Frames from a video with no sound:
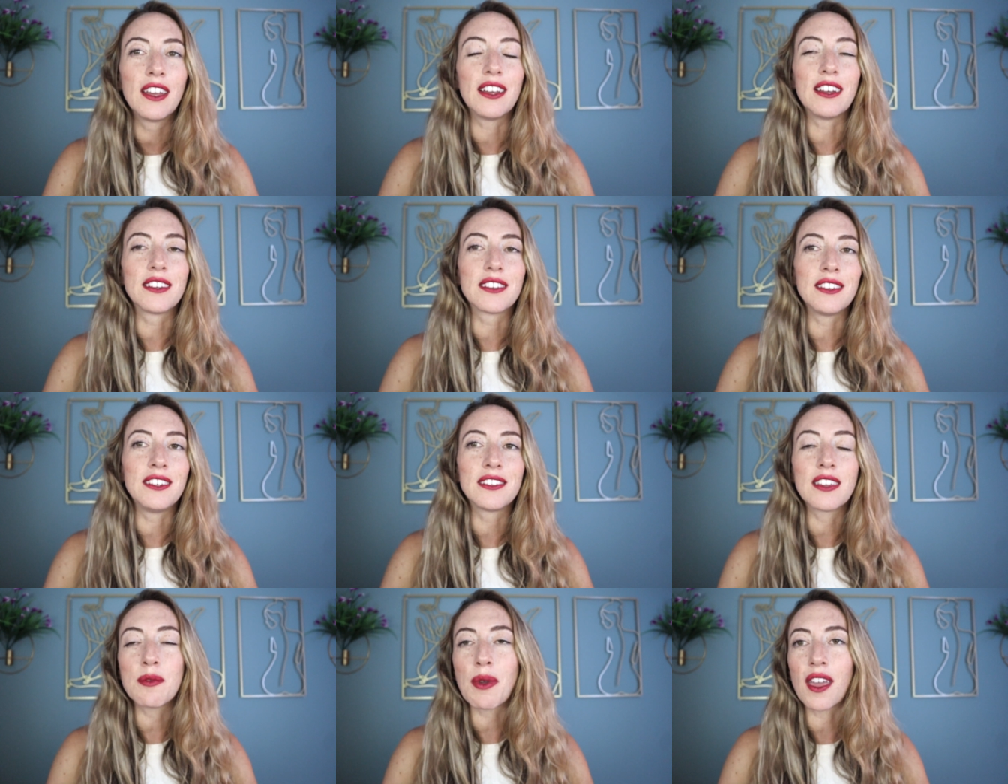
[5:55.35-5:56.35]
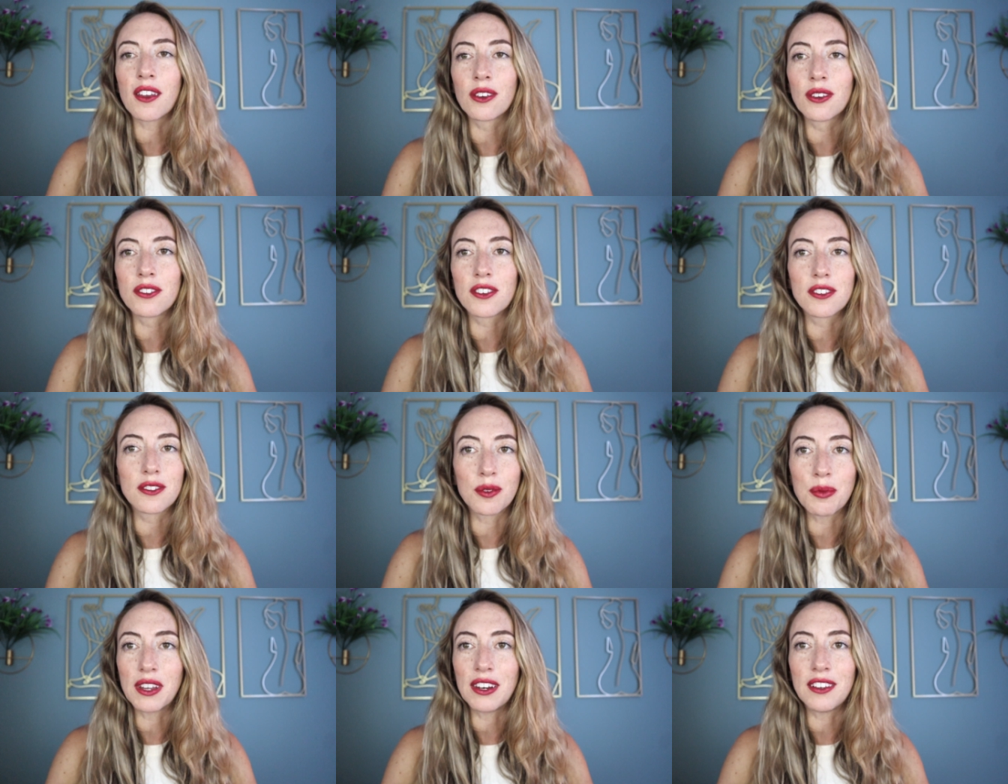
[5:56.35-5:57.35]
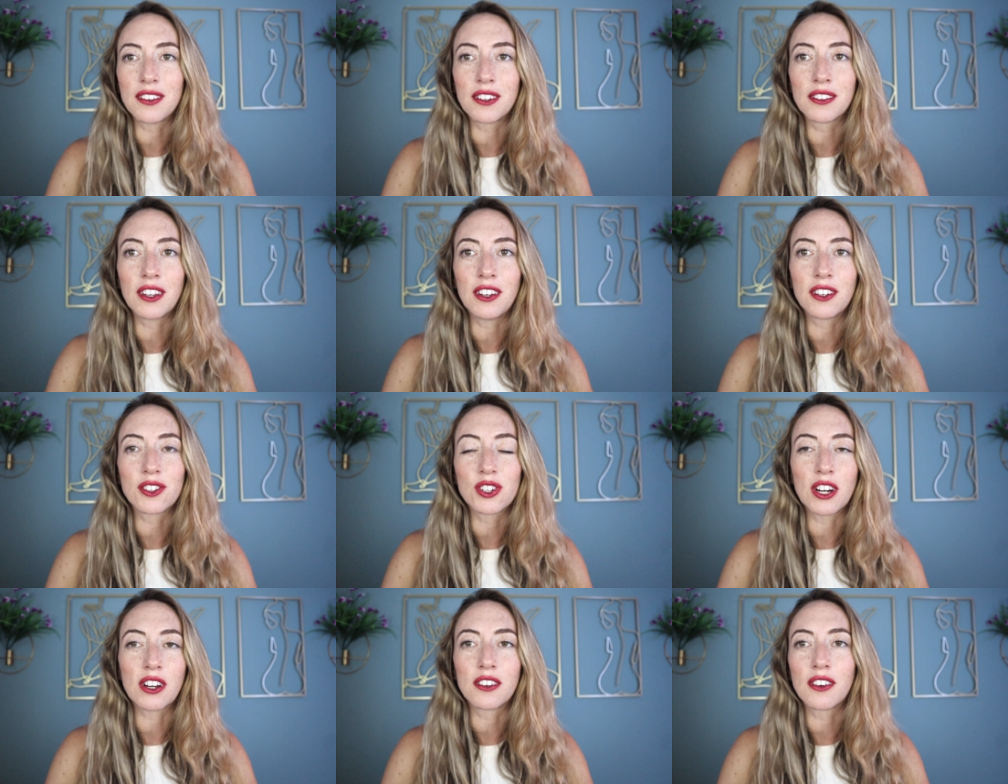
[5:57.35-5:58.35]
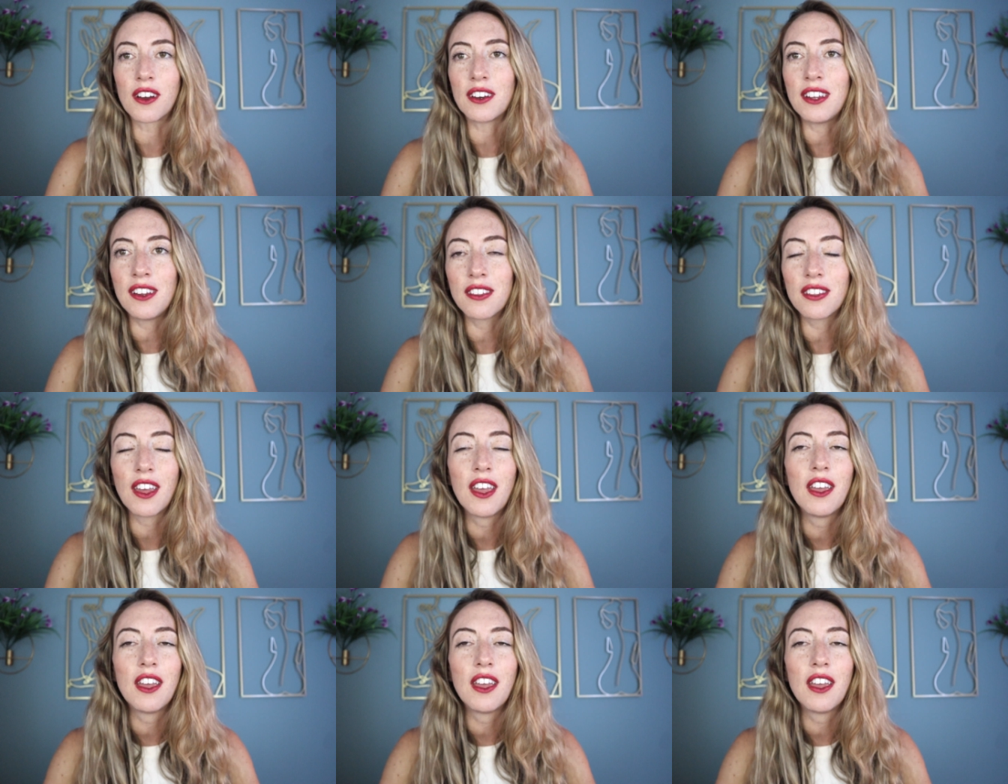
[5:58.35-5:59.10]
It's the same handle, just to make it easier, lydiaScherr.eth.